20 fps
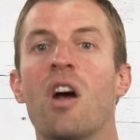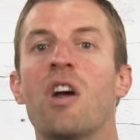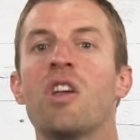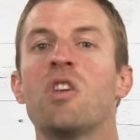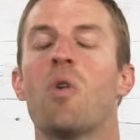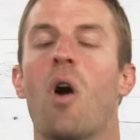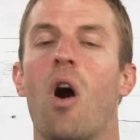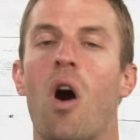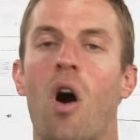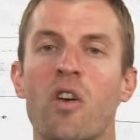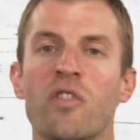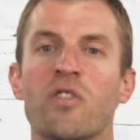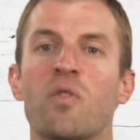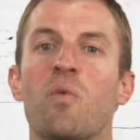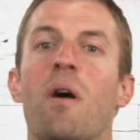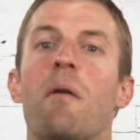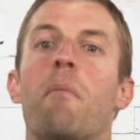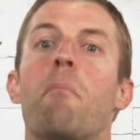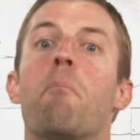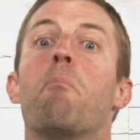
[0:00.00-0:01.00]
You also
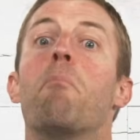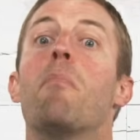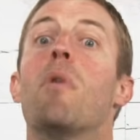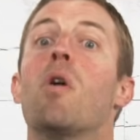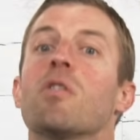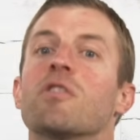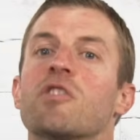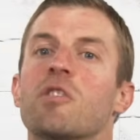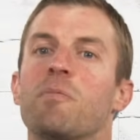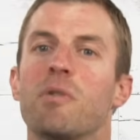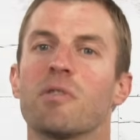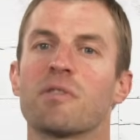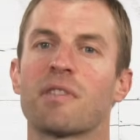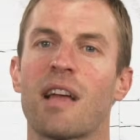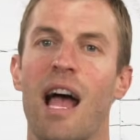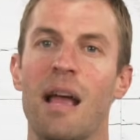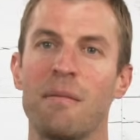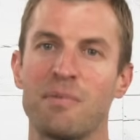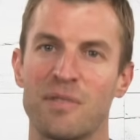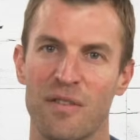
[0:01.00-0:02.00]
want multiple
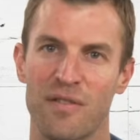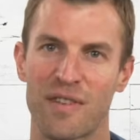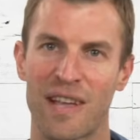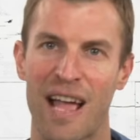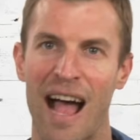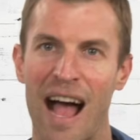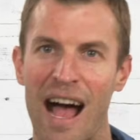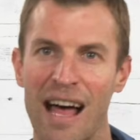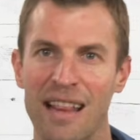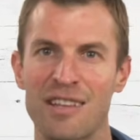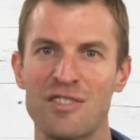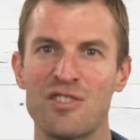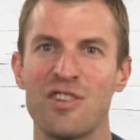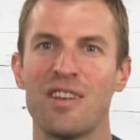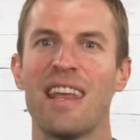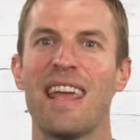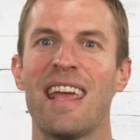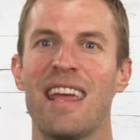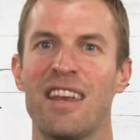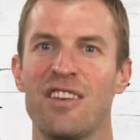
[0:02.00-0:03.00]
types of
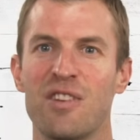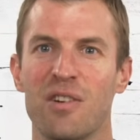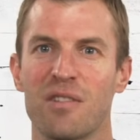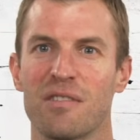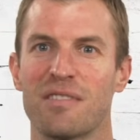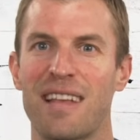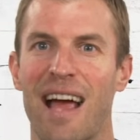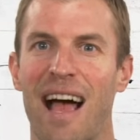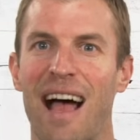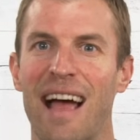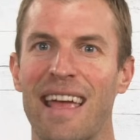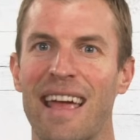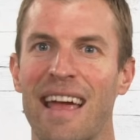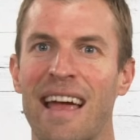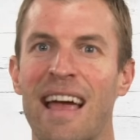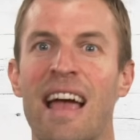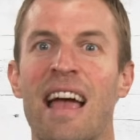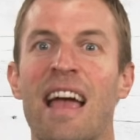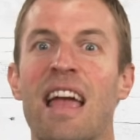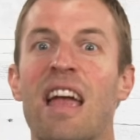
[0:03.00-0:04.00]
collagen in your
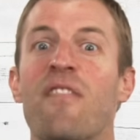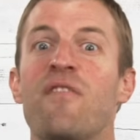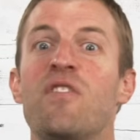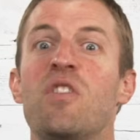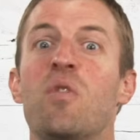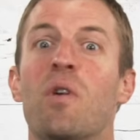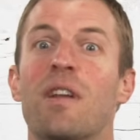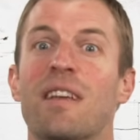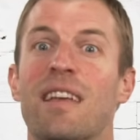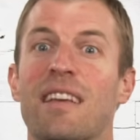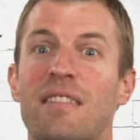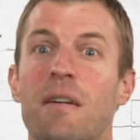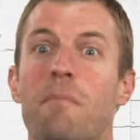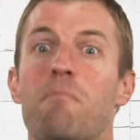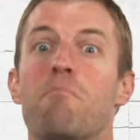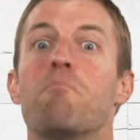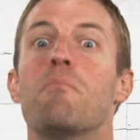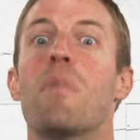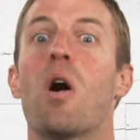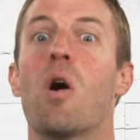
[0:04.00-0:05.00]
diet if you want to get the
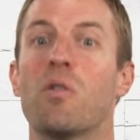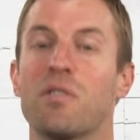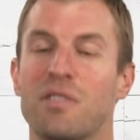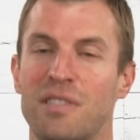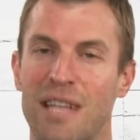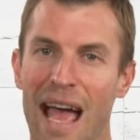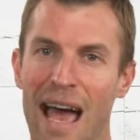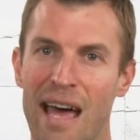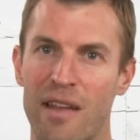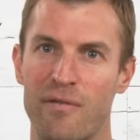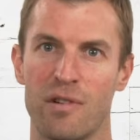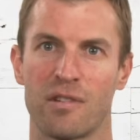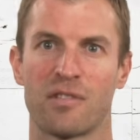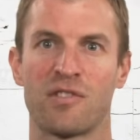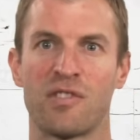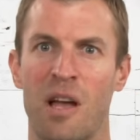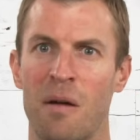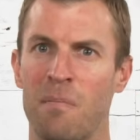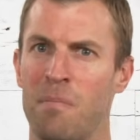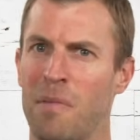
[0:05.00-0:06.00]
most out of your
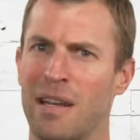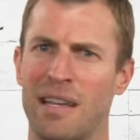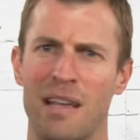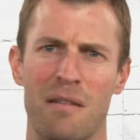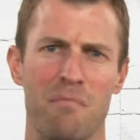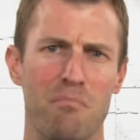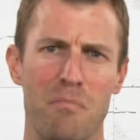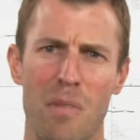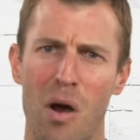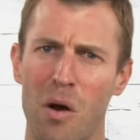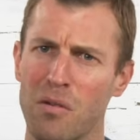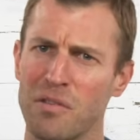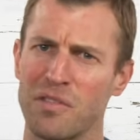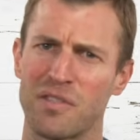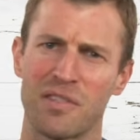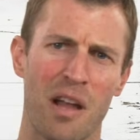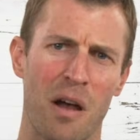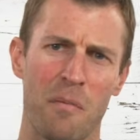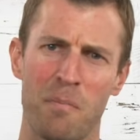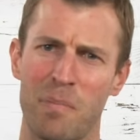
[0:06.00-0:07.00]
supplement. Again,
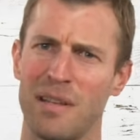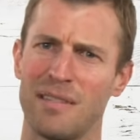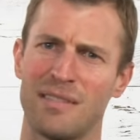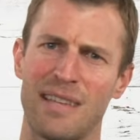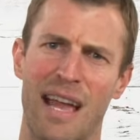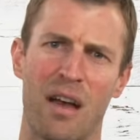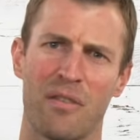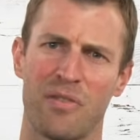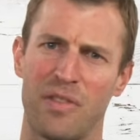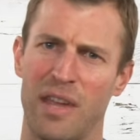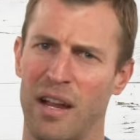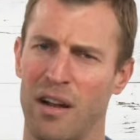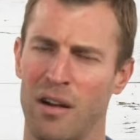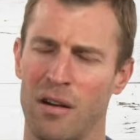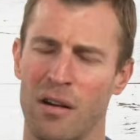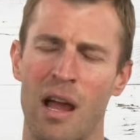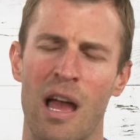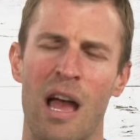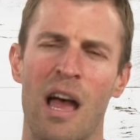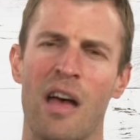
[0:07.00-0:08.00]
most companies out
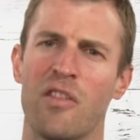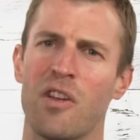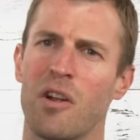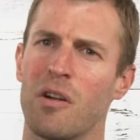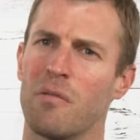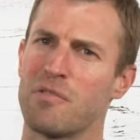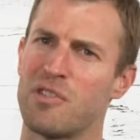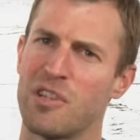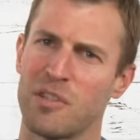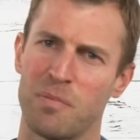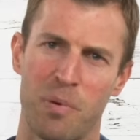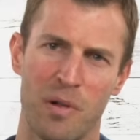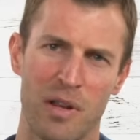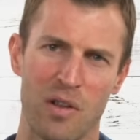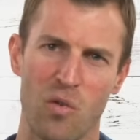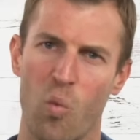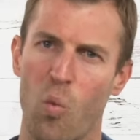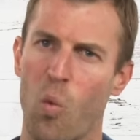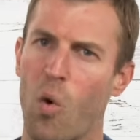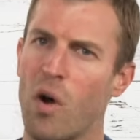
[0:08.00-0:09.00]
there, they're just
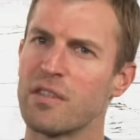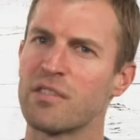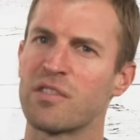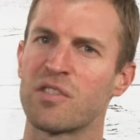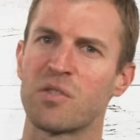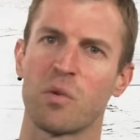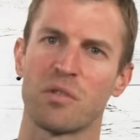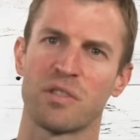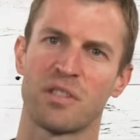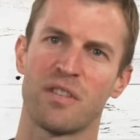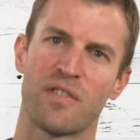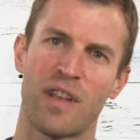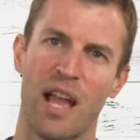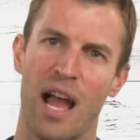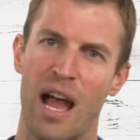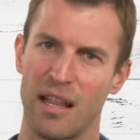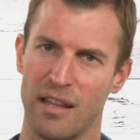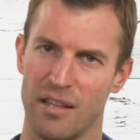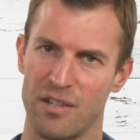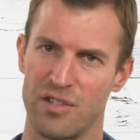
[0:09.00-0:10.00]
putting one source of
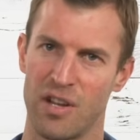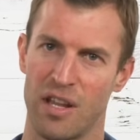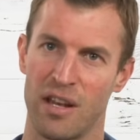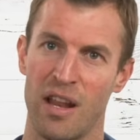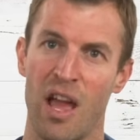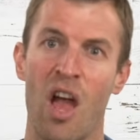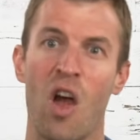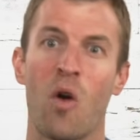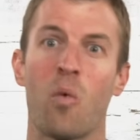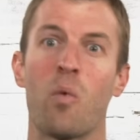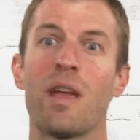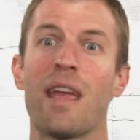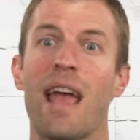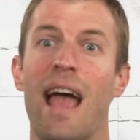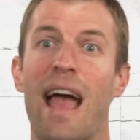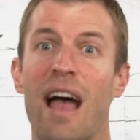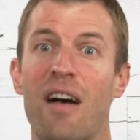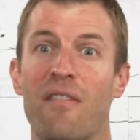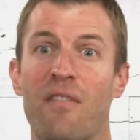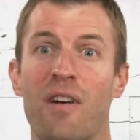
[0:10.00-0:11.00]
collagen. We
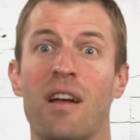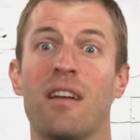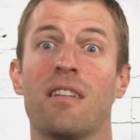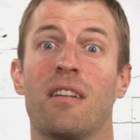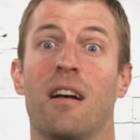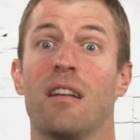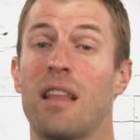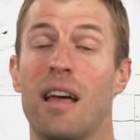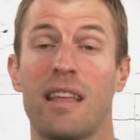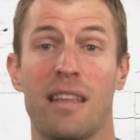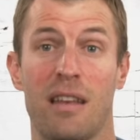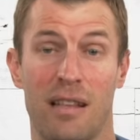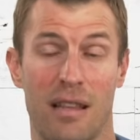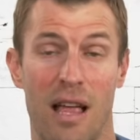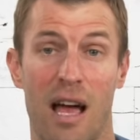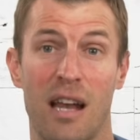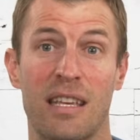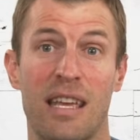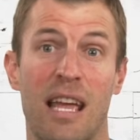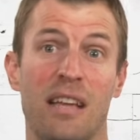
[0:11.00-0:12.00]
have, in a
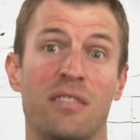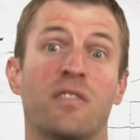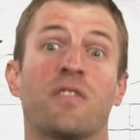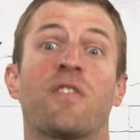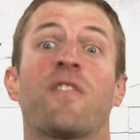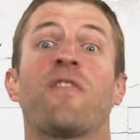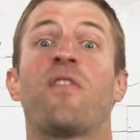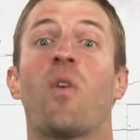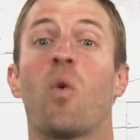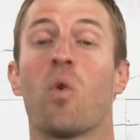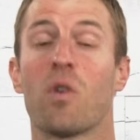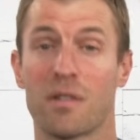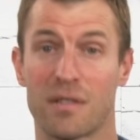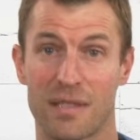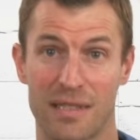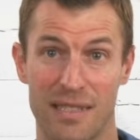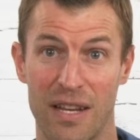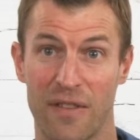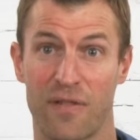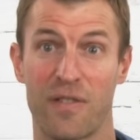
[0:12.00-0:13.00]
lot of cases,
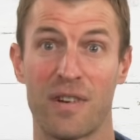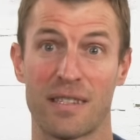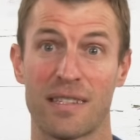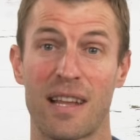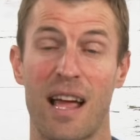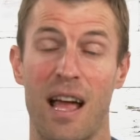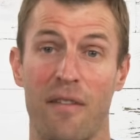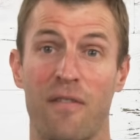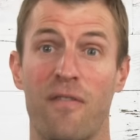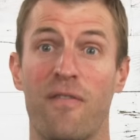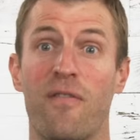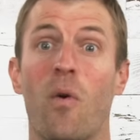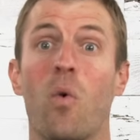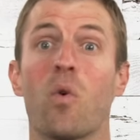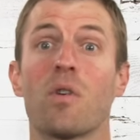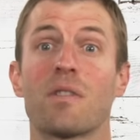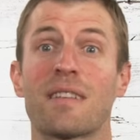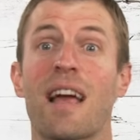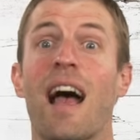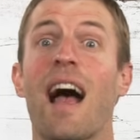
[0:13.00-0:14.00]
4
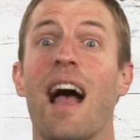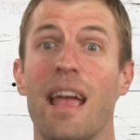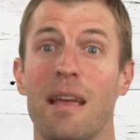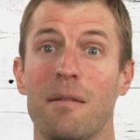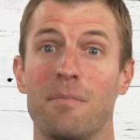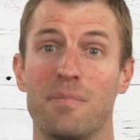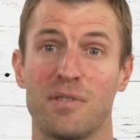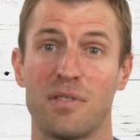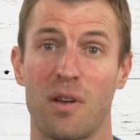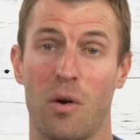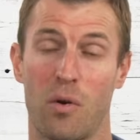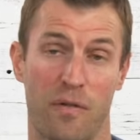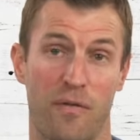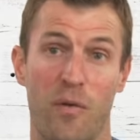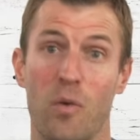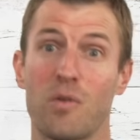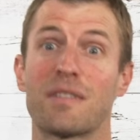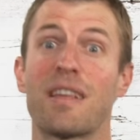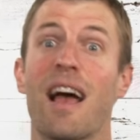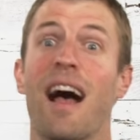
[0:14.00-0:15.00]
types or
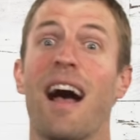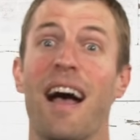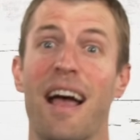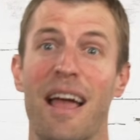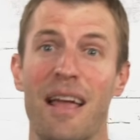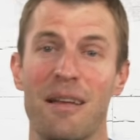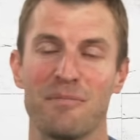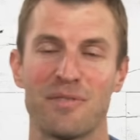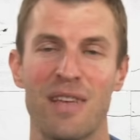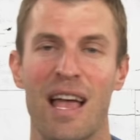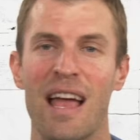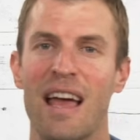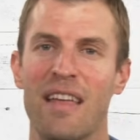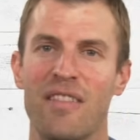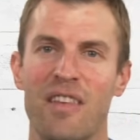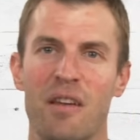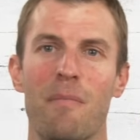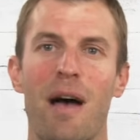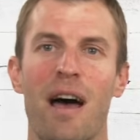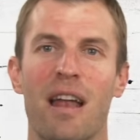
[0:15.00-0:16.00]
4 times
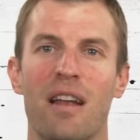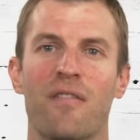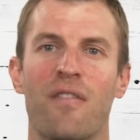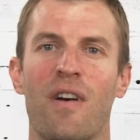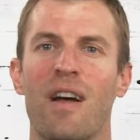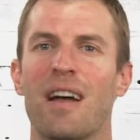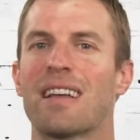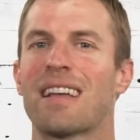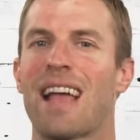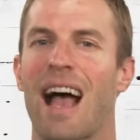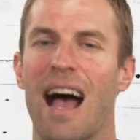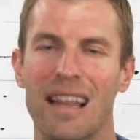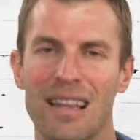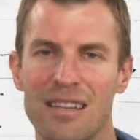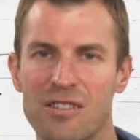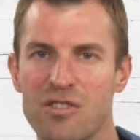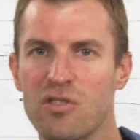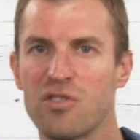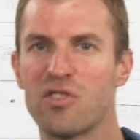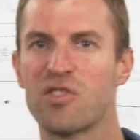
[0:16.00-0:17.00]
the amount of
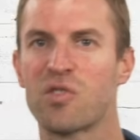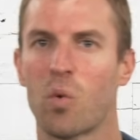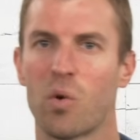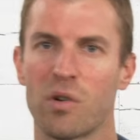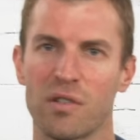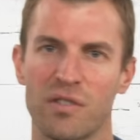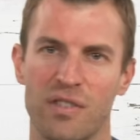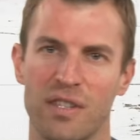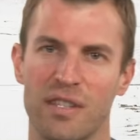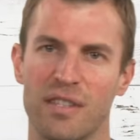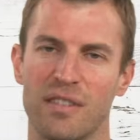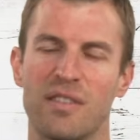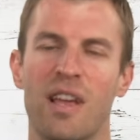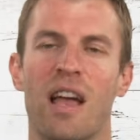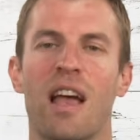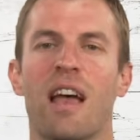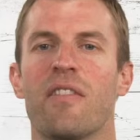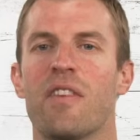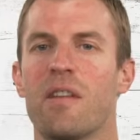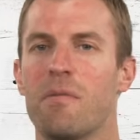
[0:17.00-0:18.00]
collagen sources
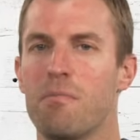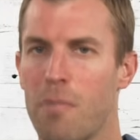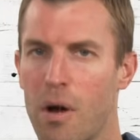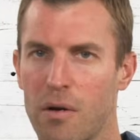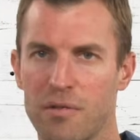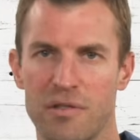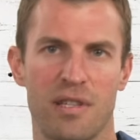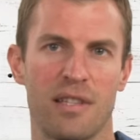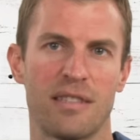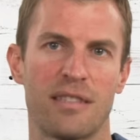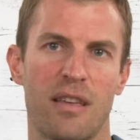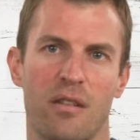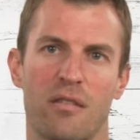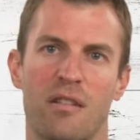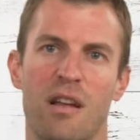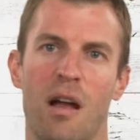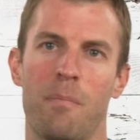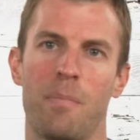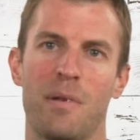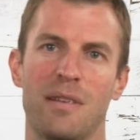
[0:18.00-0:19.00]
than most of these other
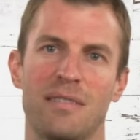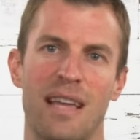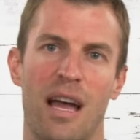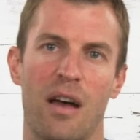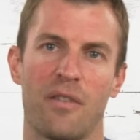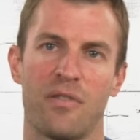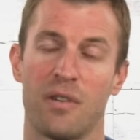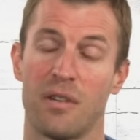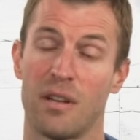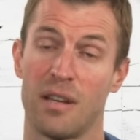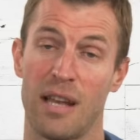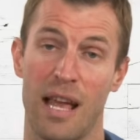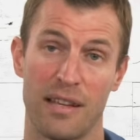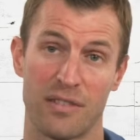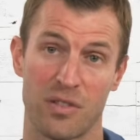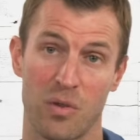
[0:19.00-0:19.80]
companies out there today.